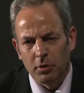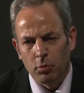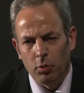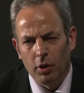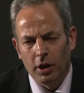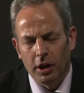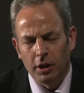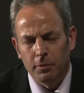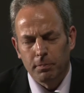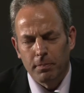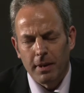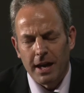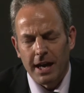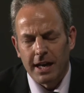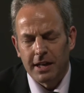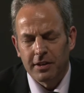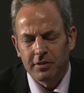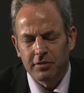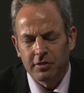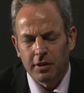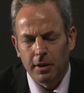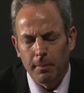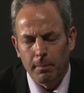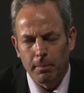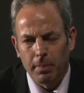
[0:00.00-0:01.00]
World
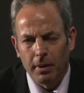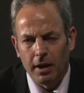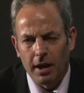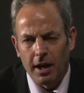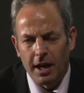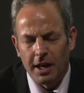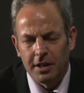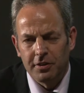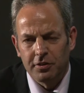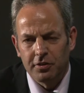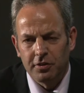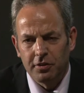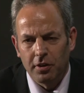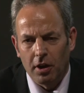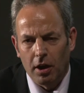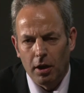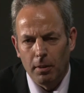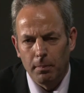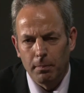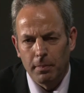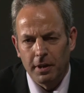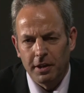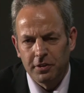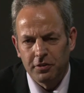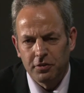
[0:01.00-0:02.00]
Bank's Compliance and
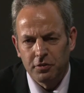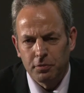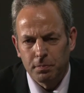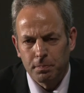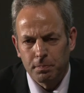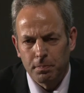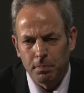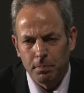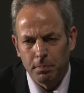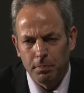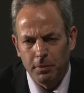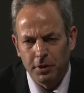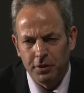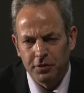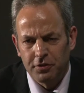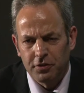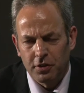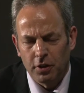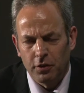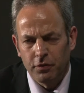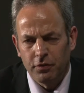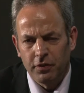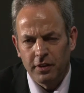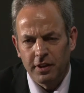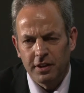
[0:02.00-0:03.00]
Ombudsman's
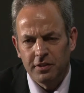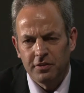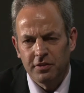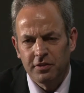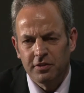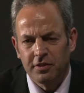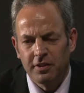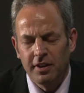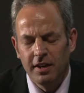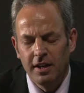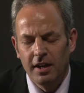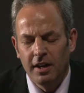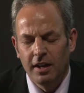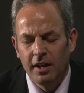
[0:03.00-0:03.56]
Office,